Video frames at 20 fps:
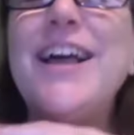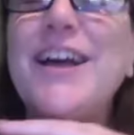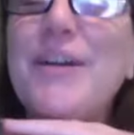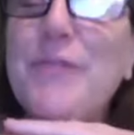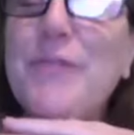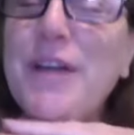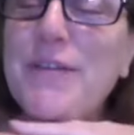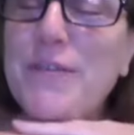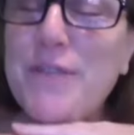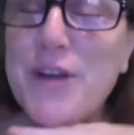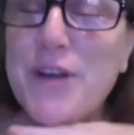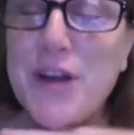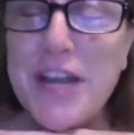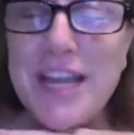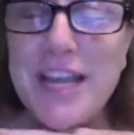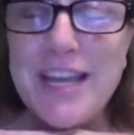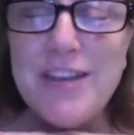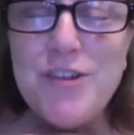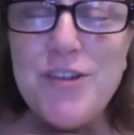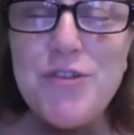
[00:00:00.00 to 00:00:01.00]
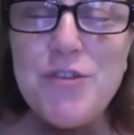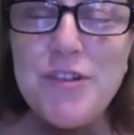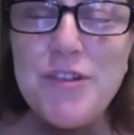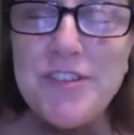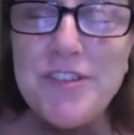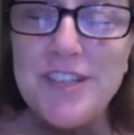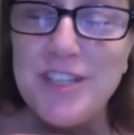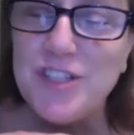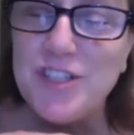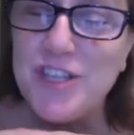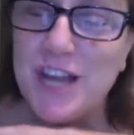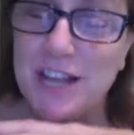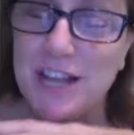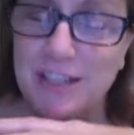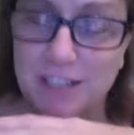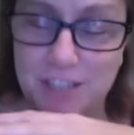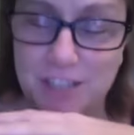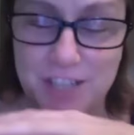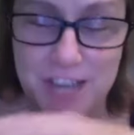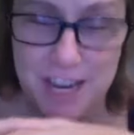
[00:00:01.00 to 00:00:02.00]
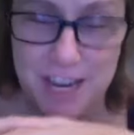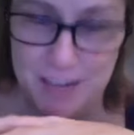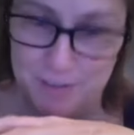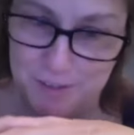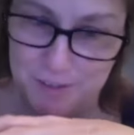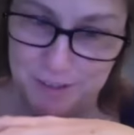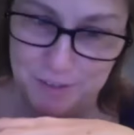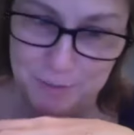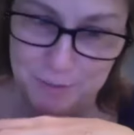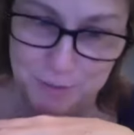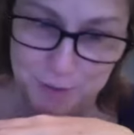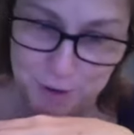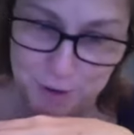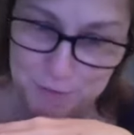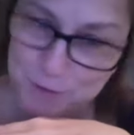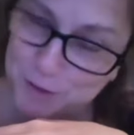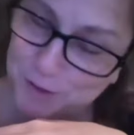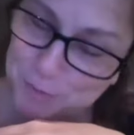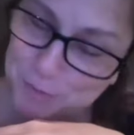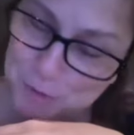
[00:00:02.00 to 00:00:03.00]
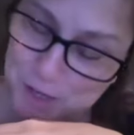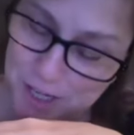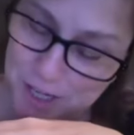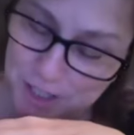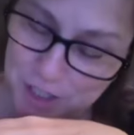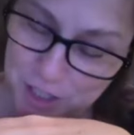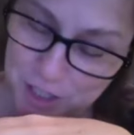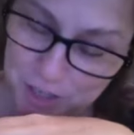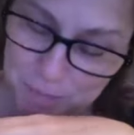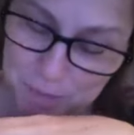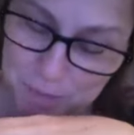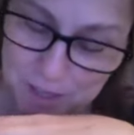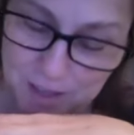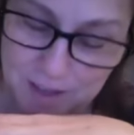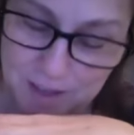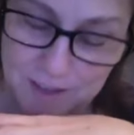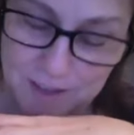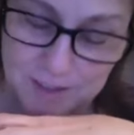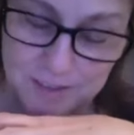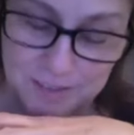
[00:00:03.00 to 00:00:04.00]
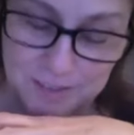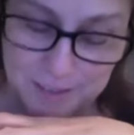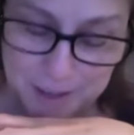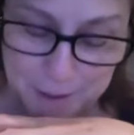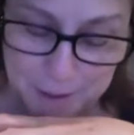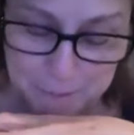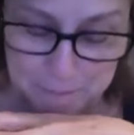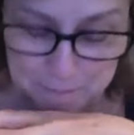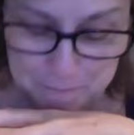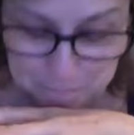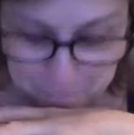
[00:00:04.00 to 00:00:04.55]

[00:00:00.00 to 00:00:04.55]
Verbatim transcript: we have a very interesting challenge ahead of us with our first production because um,